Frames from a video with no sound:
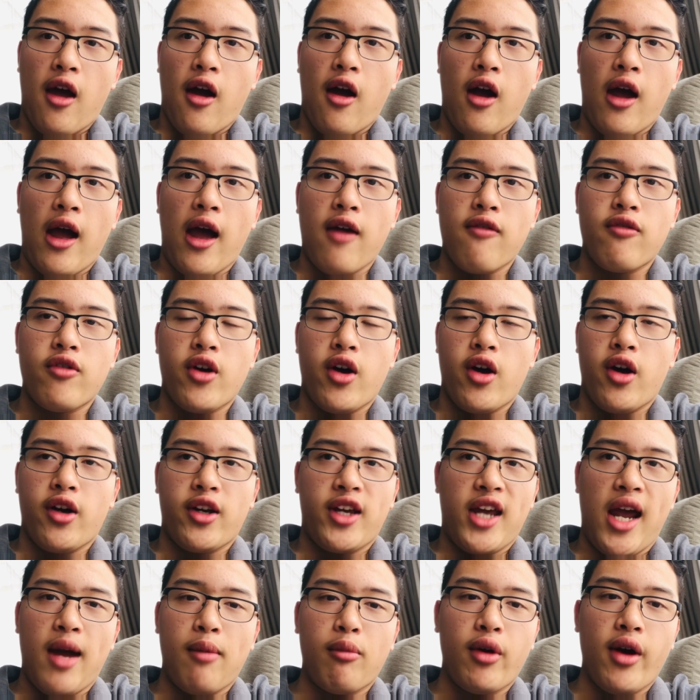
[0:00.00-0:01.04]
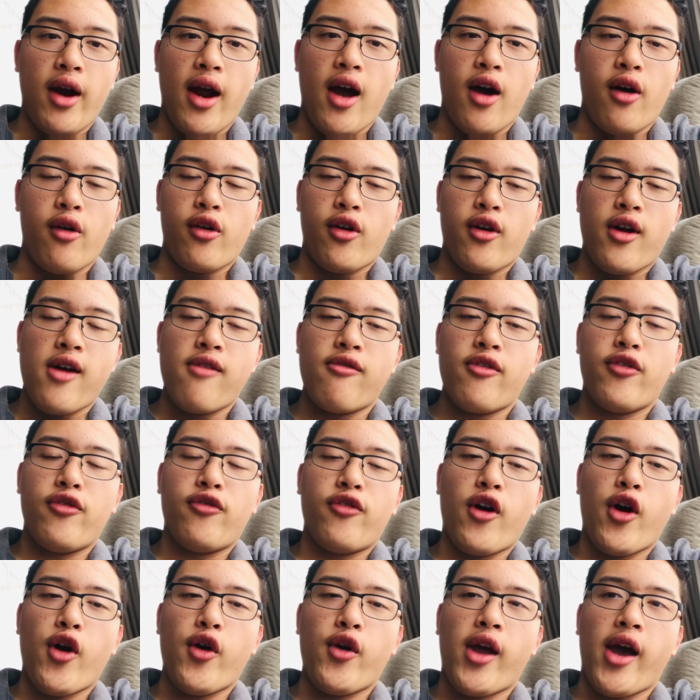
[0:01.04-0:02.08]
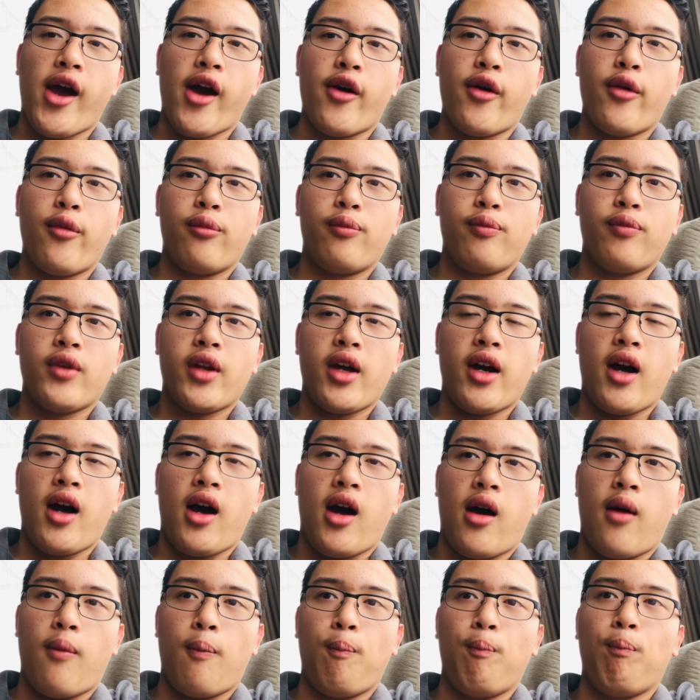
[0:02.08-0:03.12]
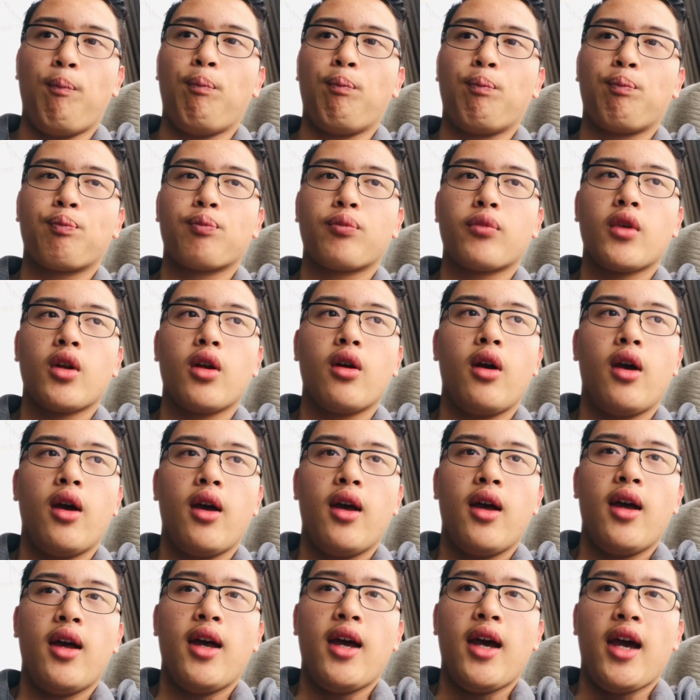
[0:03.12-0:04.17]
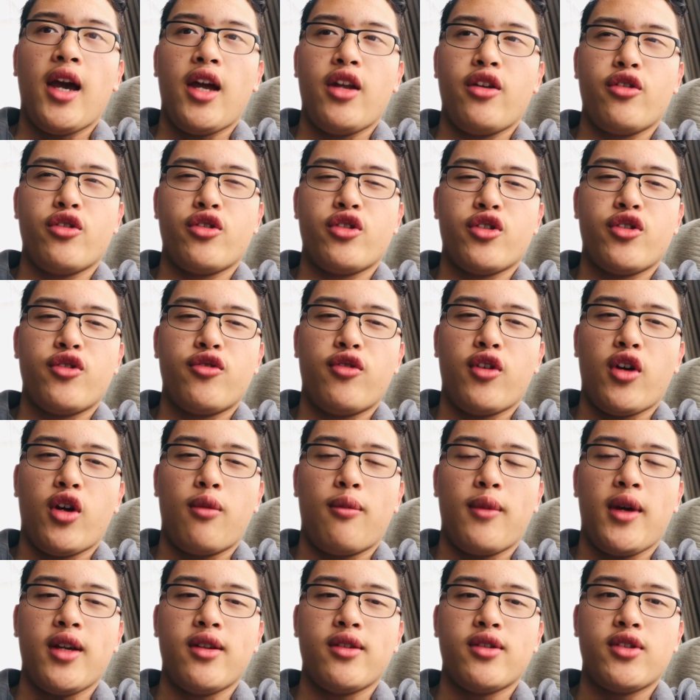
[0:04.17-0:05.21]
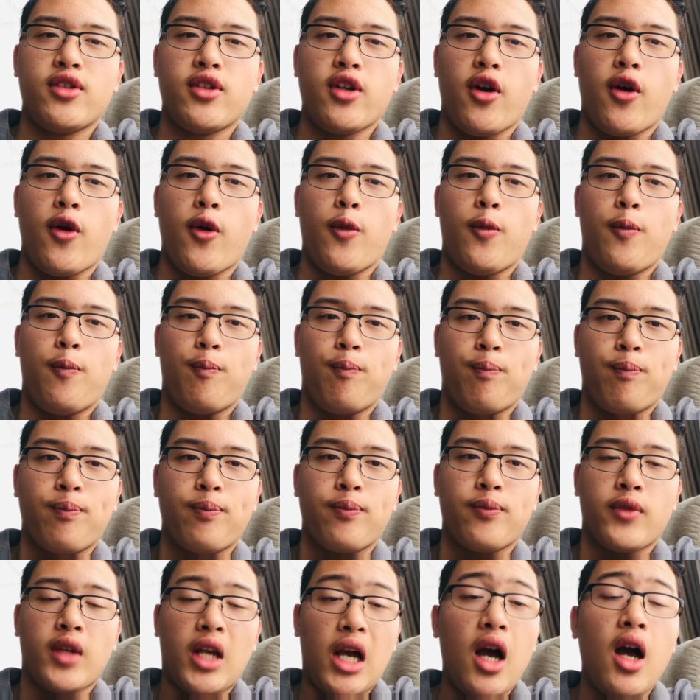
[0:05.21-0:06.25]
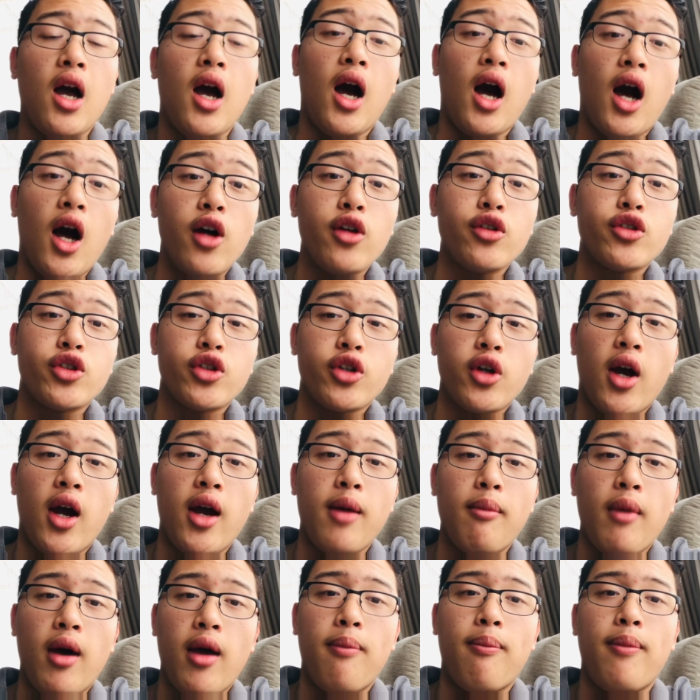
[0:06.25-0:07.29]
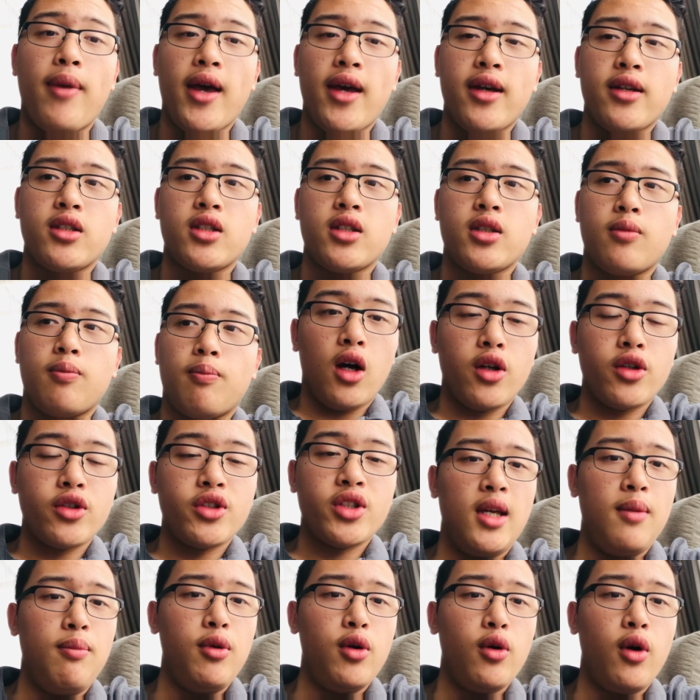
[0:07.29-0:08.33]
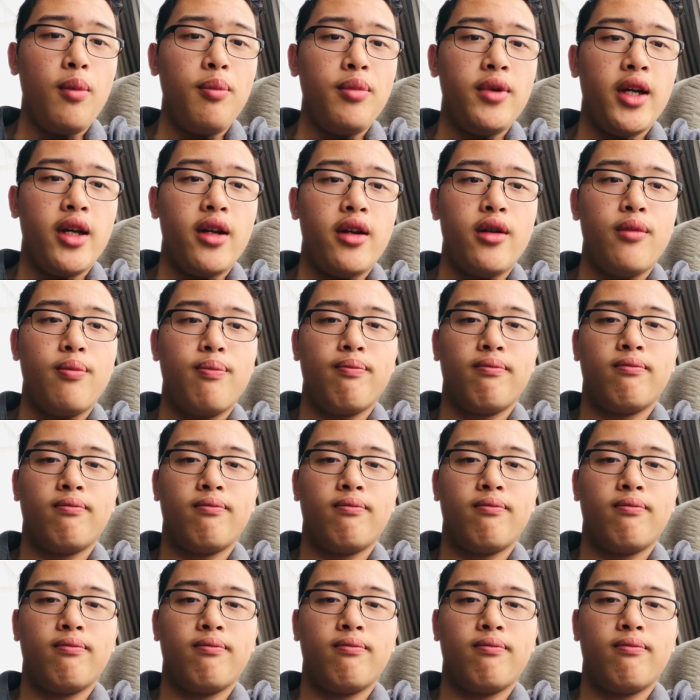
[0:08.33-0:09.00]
have a camera out or have a phone out um, and you're just filming. So I'll try my best. I'll keep you updated.